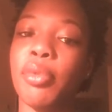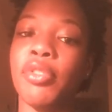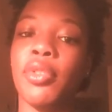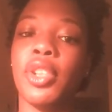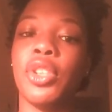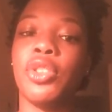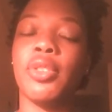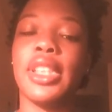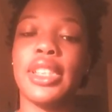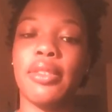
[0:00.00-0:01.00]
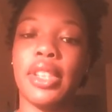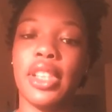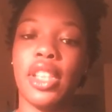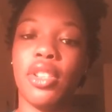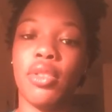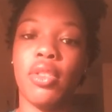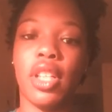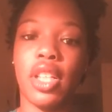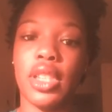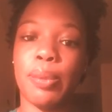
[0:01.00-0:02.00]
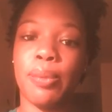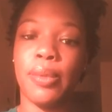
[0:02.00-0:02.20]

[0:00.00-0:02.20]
before you join something that you aren't